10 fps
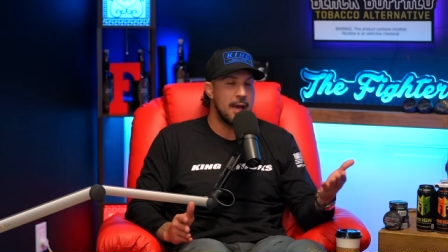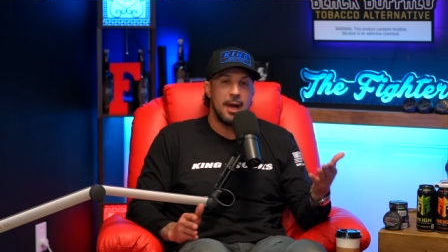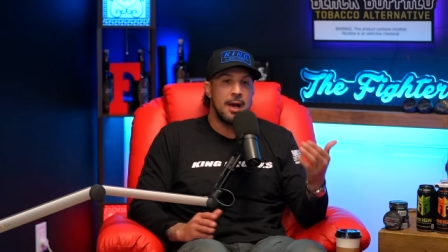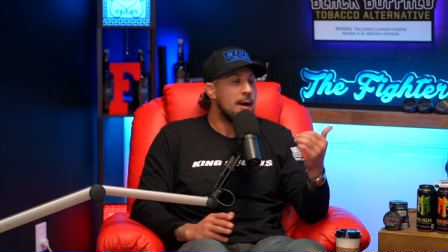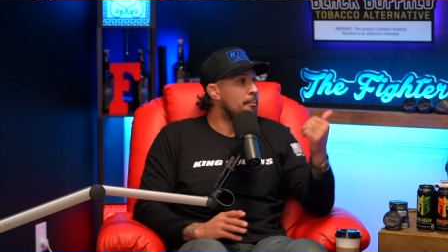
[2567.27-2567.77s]

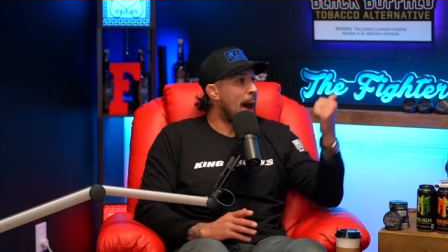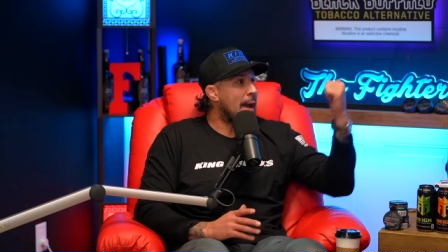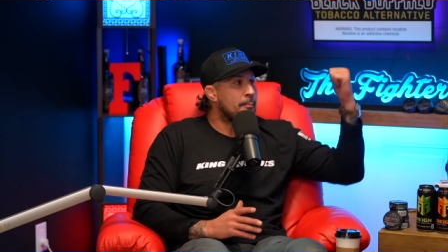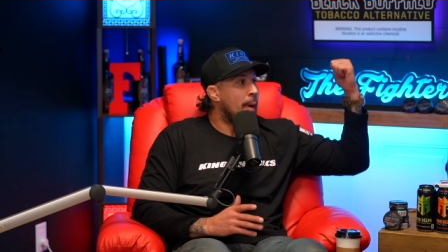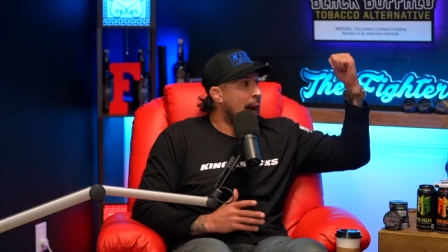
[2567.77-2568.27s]
You got to leave
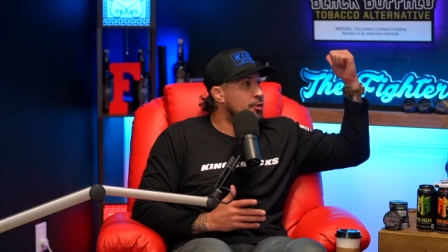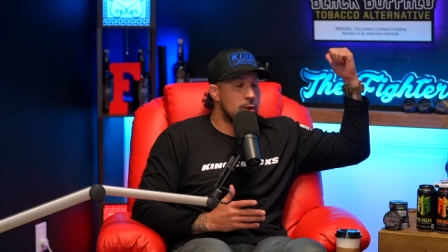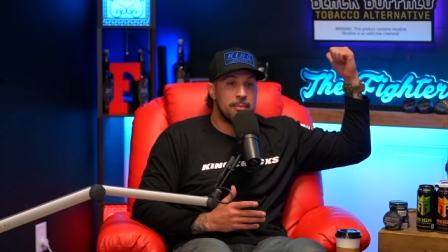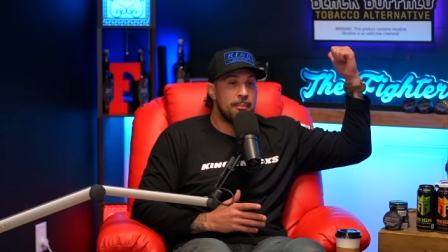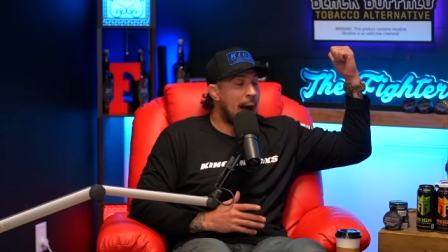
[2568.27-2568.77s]
my, my,
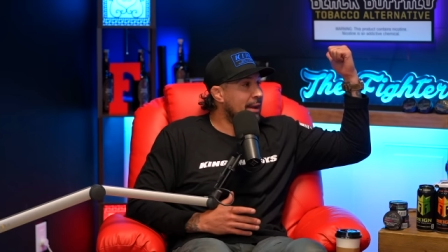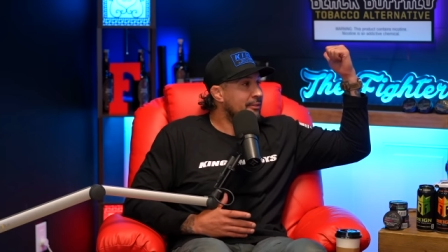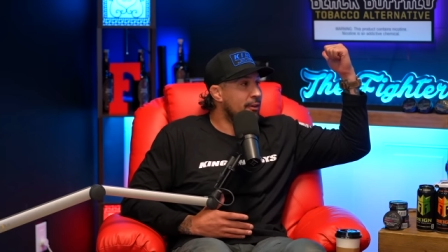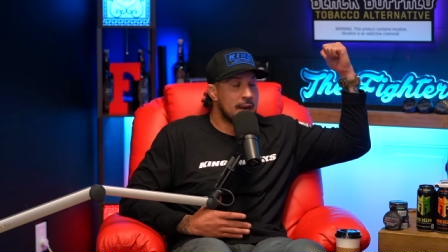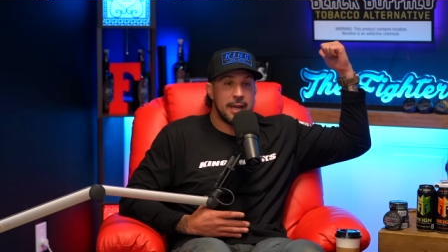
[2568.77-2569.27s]
dude. My
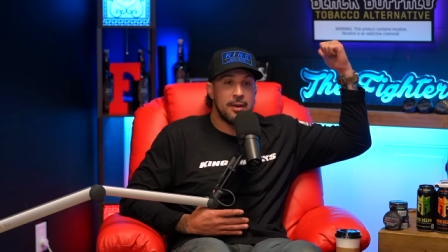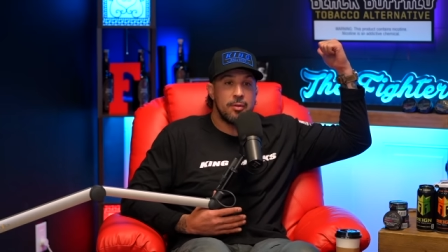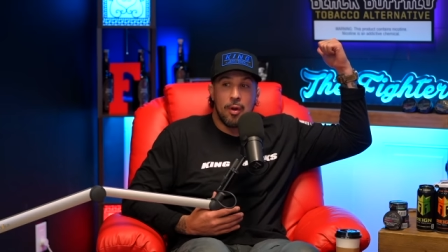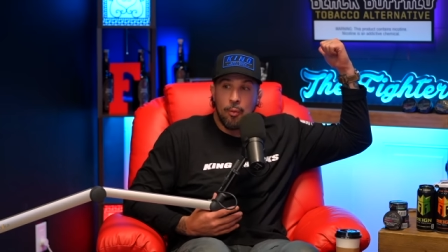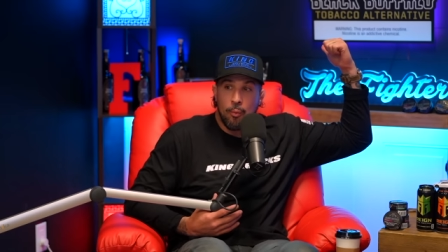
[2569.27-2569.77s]
fucking